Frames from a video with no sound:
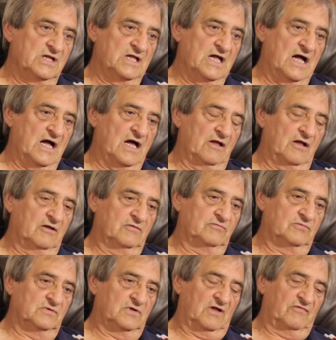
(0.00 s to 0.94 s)
Yeah,
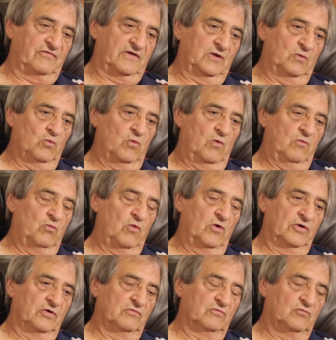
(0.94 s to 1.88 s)
I think
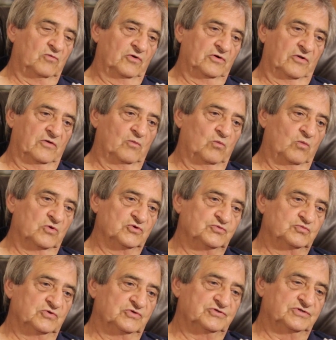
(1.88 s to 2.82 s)
one of them
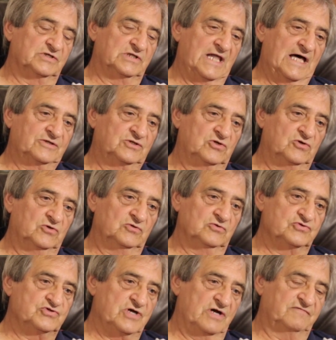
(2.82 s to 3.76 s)
was a lad
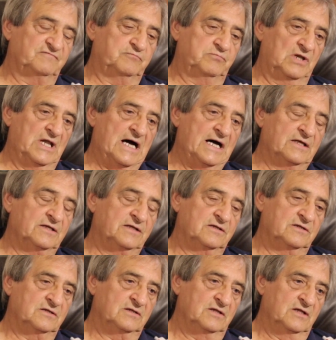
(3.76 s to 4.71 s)
called Jeff
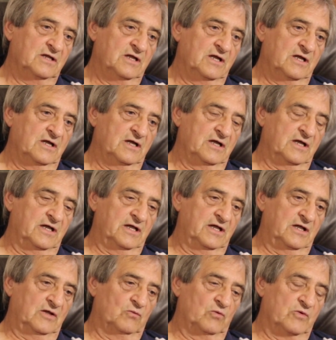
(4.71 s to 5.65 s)
Platt.
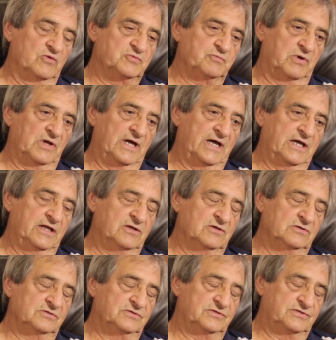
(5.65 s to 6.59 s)
We was playing
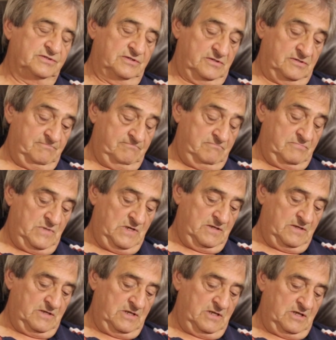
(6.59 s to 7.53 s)
at
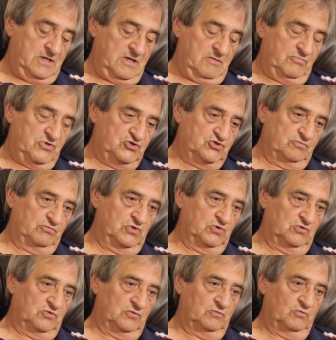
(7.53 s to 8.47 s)
Bishop
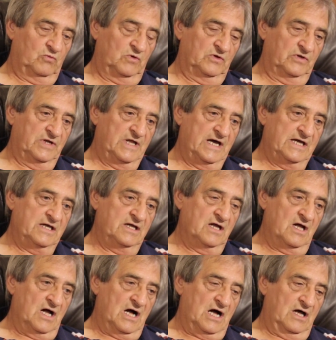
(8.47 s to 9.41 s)
Norton one day.
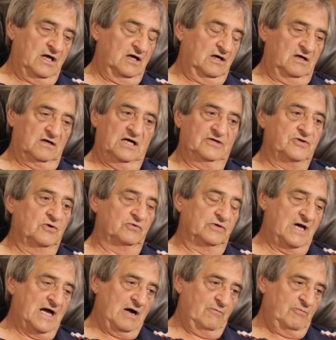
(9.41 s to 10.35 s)
I
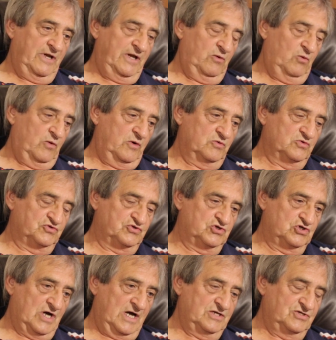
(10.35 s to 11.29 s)
don't know how many we was
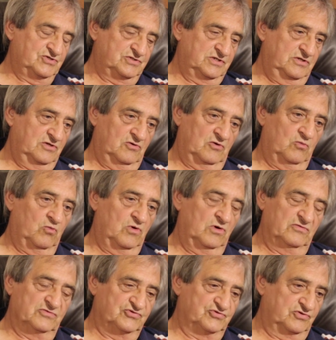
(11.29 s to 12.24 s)
chasing or
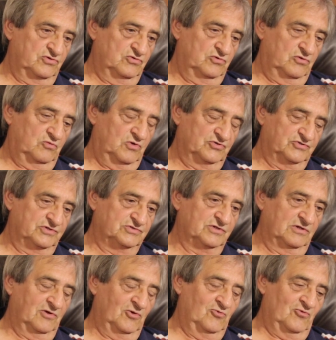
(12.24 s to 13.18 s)
what the score was.
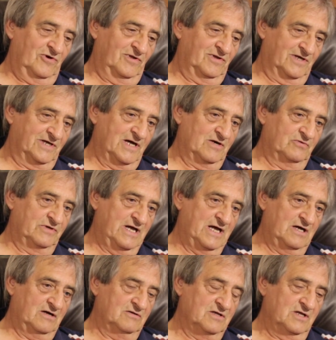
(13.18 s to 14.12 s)
It's a long while ago
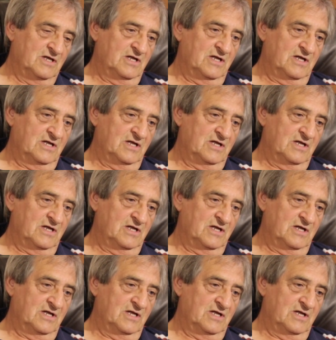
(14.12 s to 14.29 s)
now.